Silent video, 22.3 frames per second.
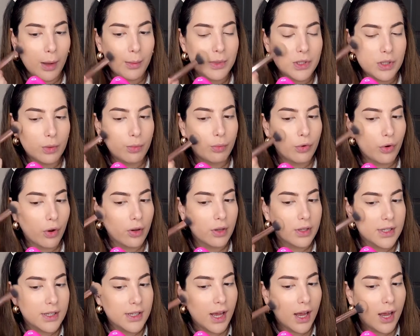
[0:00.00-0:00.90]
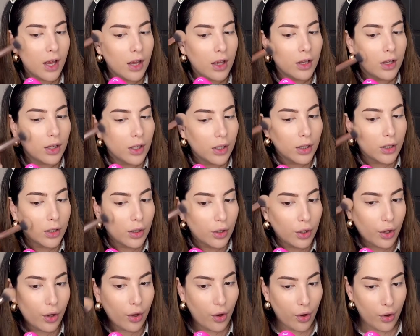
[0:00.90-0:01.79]
to bronzer,
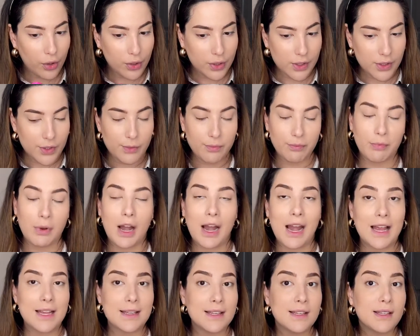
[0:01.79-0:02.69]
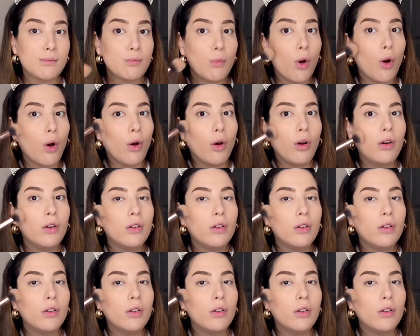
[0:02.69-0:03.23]
because less is more.